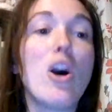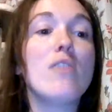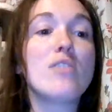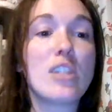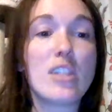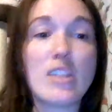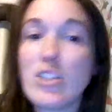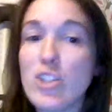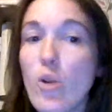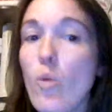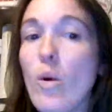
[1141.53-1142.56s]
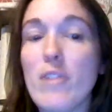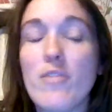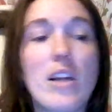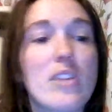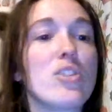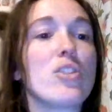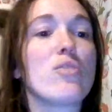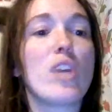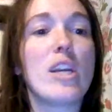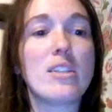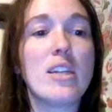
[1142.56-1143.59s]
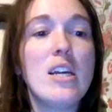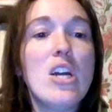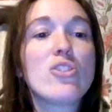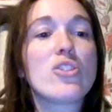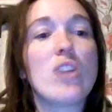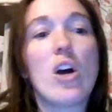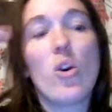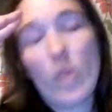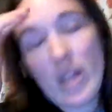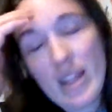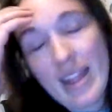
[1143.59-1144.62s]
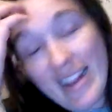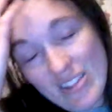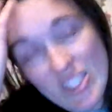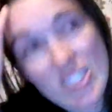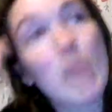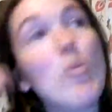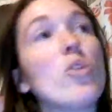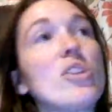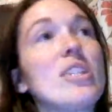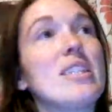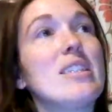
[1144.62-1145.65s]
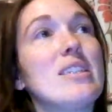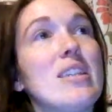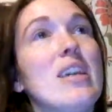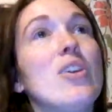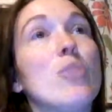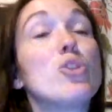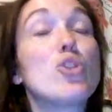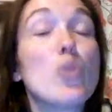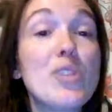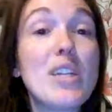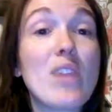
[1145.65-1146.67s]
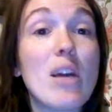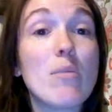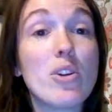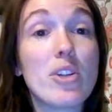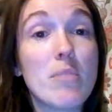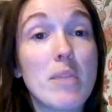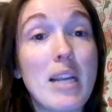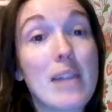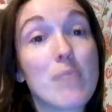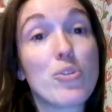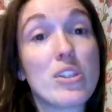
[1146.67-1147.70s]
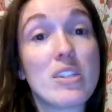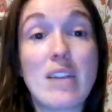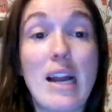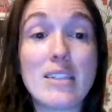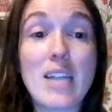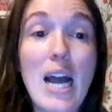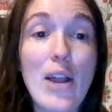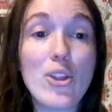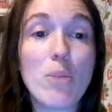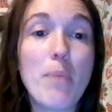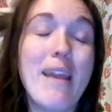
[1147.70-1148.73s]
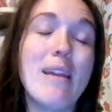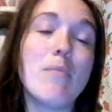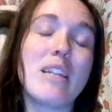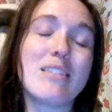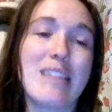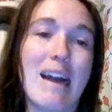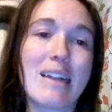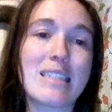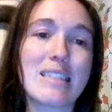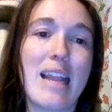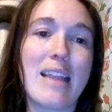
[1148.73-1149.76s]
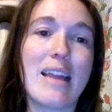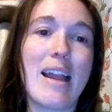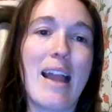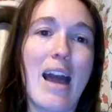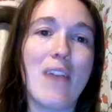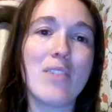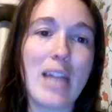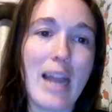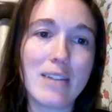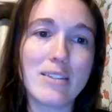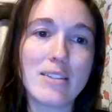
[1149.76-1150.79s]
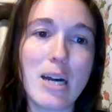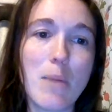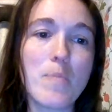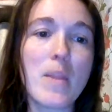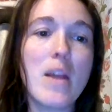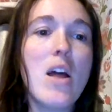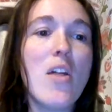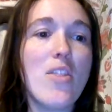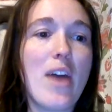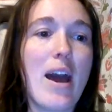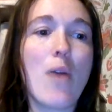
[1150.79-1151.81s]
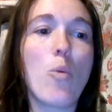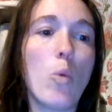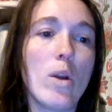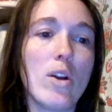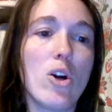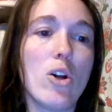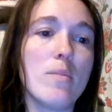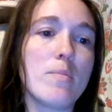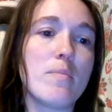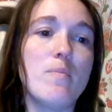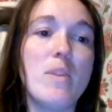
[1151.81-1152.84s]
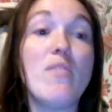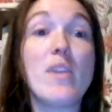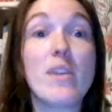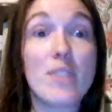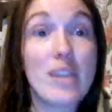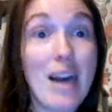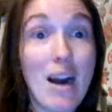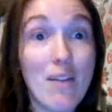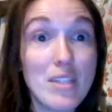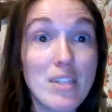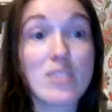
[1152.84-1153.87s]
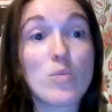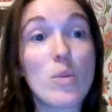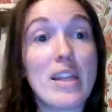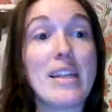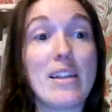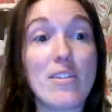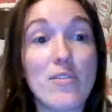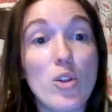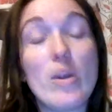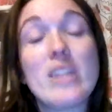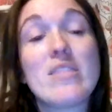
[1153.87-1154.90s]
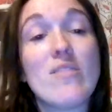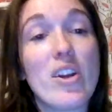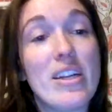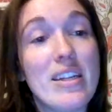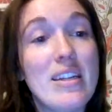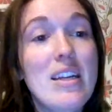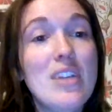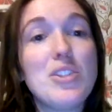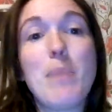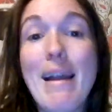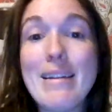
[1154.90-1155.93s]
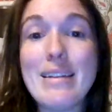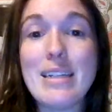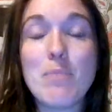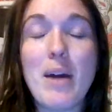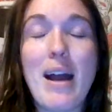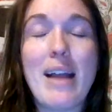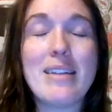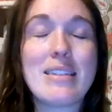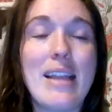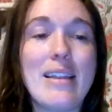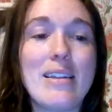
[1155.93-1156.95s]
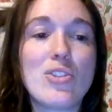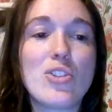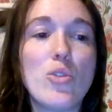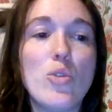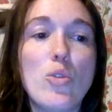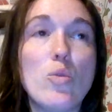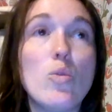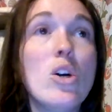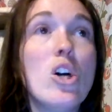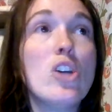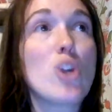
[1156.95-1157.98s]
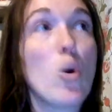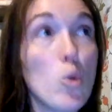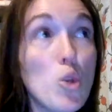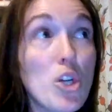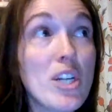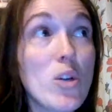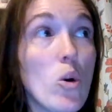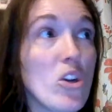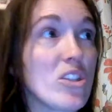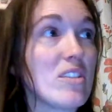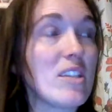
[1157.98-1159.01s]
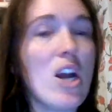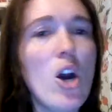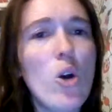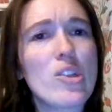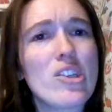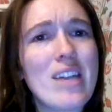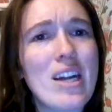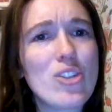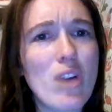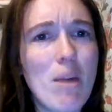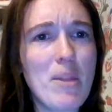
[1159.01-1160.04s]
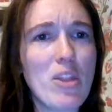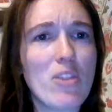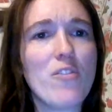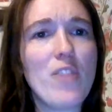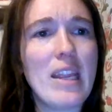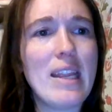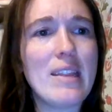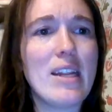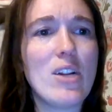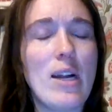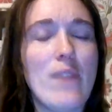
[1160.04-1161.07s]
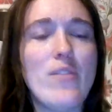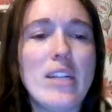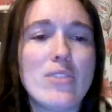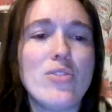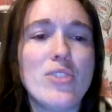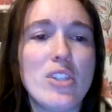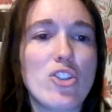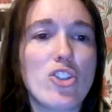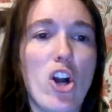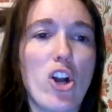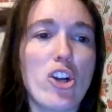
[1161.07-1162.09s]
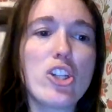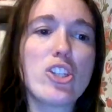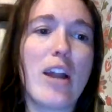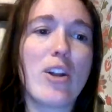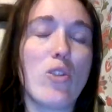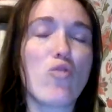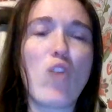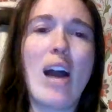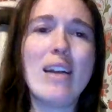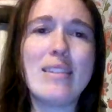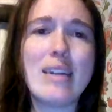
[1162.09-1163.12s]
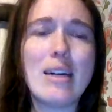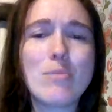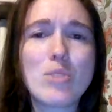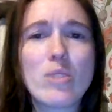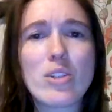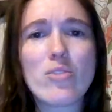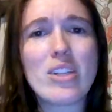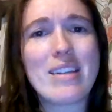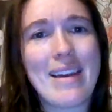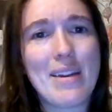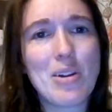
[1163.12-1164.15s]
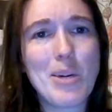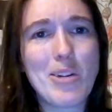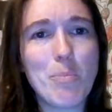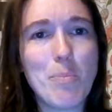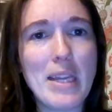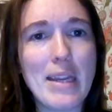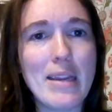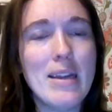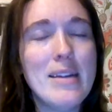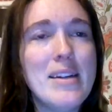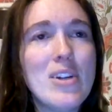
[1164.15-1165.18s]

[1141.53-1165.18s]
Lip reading: and all of a sudden they don't want to flex to the right. So some horses, the majority of them are going to be kind of pre-designed to hide their pain, but it's not to say that I haven't had some that will be very, very obvious when they need a float. It's very dependent, but I say this so you don't look at a horse and say, oh, they're not dropping their feed, they don't have nasal discharge, I don't ride them, so I don't really care about a bit.